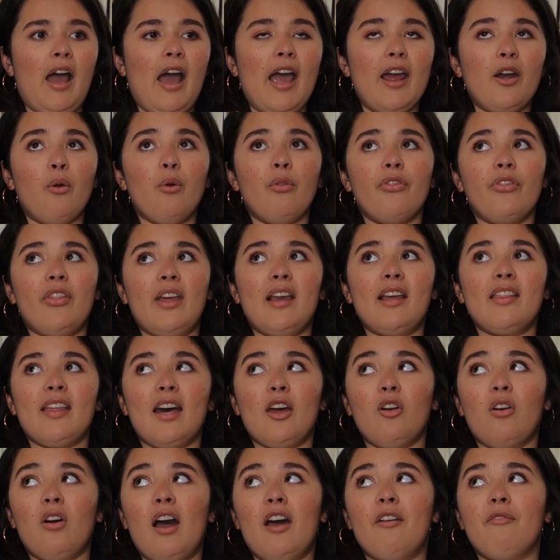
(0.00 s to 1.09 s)
I don't think
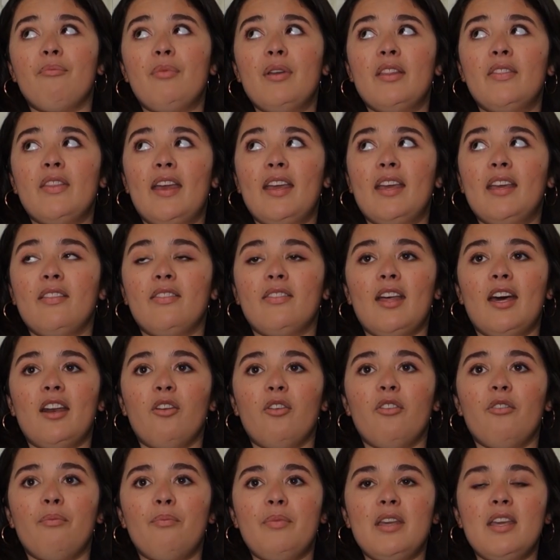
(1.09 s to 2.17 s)
that'll have been like,
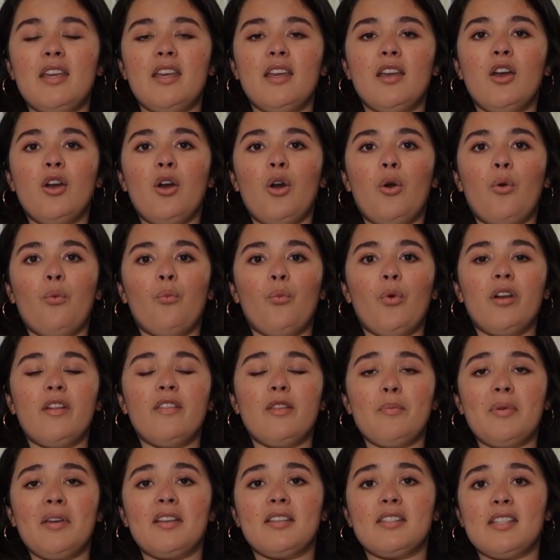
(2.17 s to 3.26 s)
that'll be one of
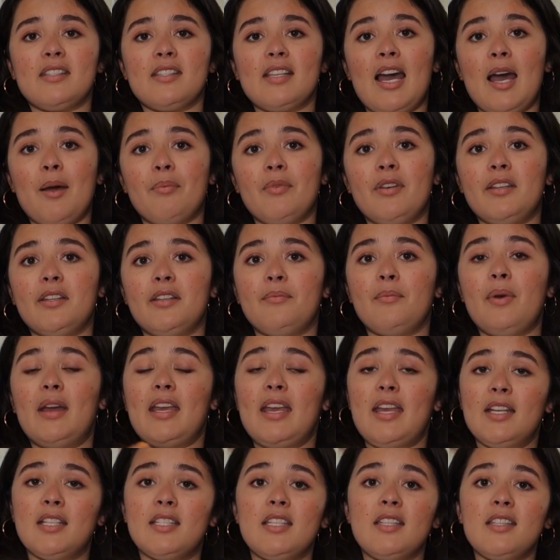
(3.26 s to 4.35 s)
the biggest things that happened in my
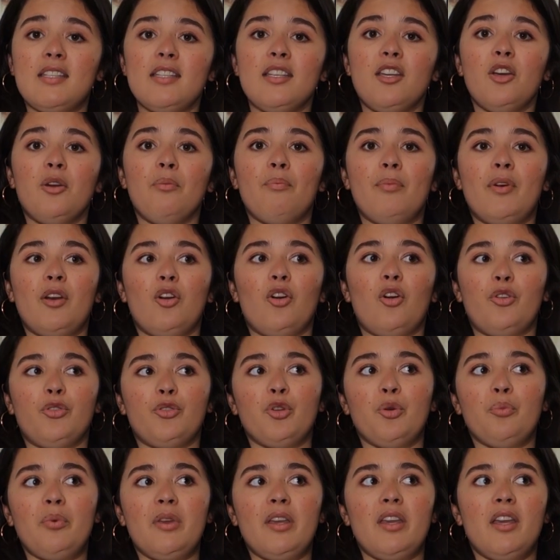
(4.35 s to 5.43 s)
18th year, but it'll
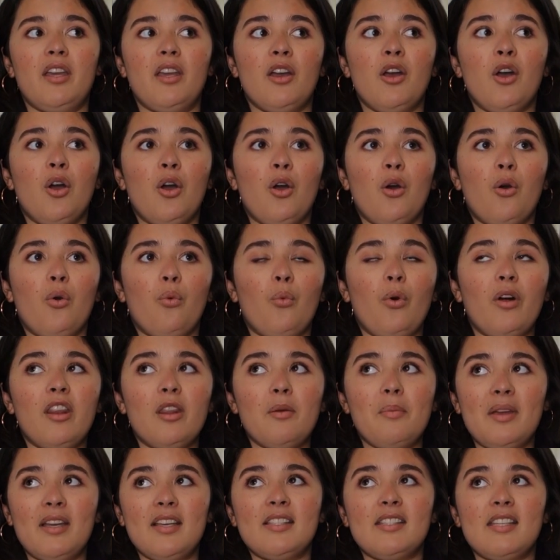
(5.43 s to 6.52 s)
also be one of
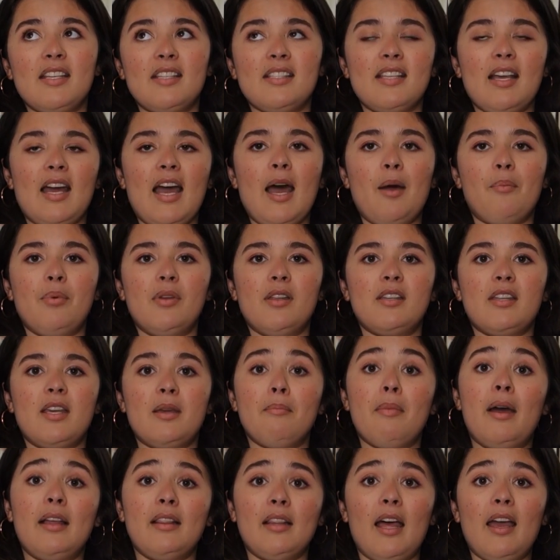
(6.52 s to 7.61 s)
the biggest things that happened
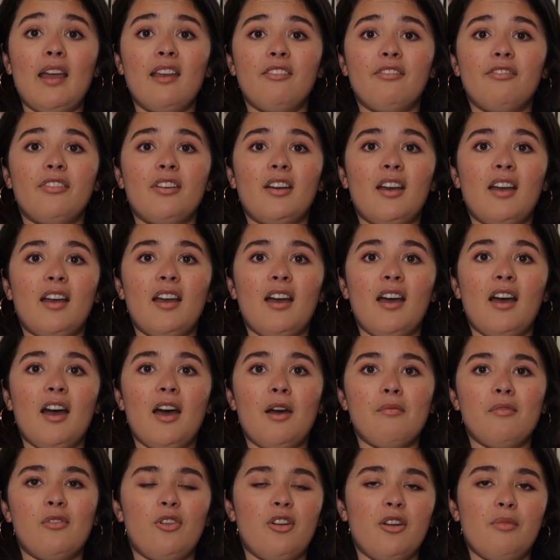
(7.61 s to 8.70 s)
in my life
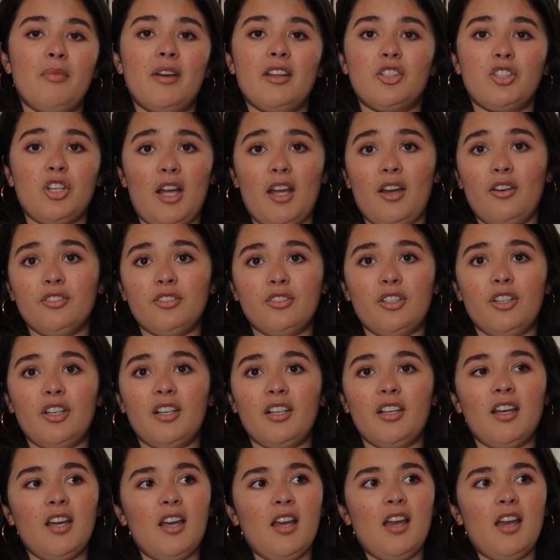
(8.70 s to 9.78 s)
or in my childhood.